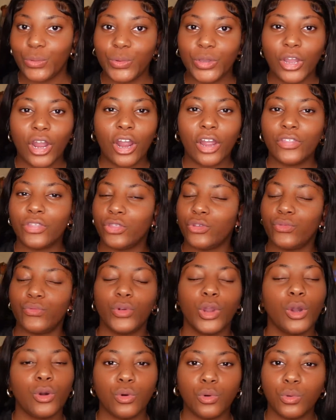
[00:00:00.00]
We are on the
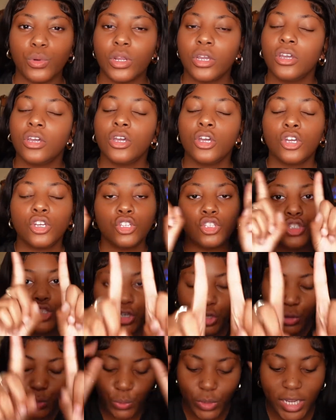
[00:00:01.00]
road
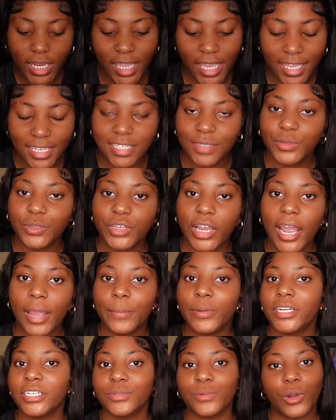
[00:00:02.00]
to 1K subscribers.